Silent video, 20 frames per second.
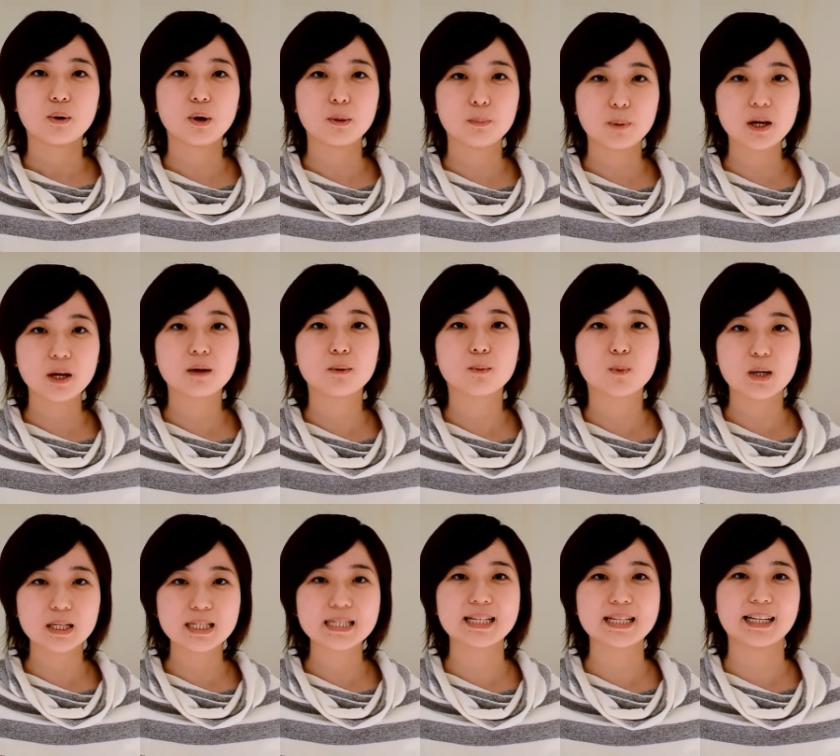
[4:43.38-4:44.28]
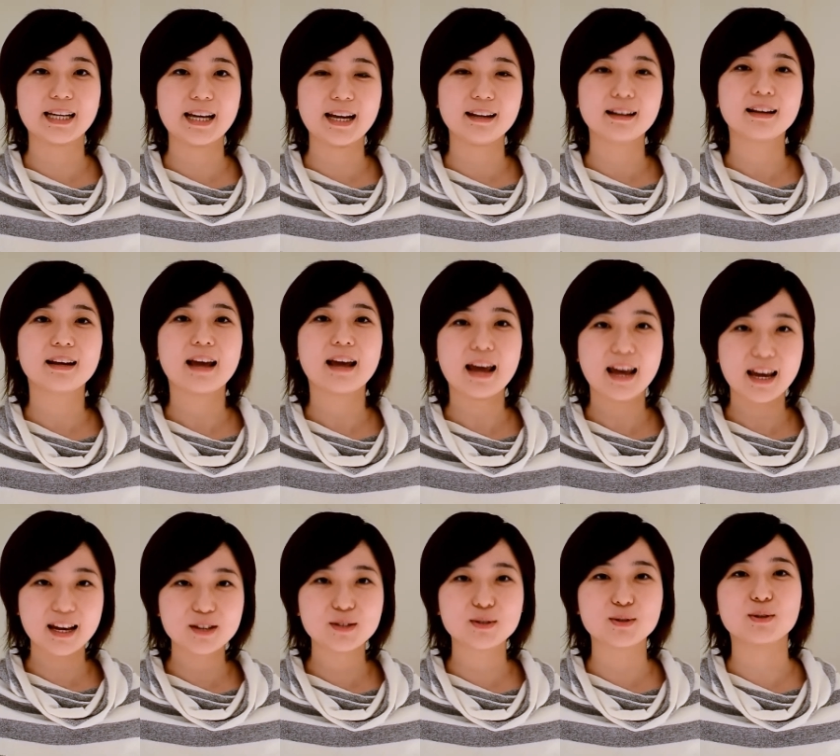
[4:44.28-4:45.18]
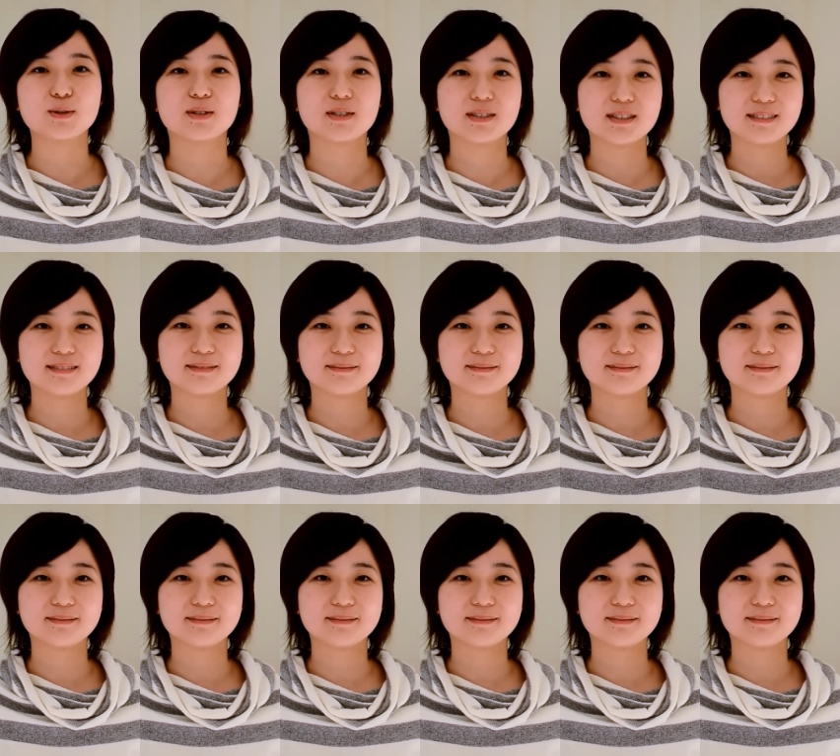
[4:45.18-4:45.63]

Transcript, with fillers: Repeat once again. ASUS.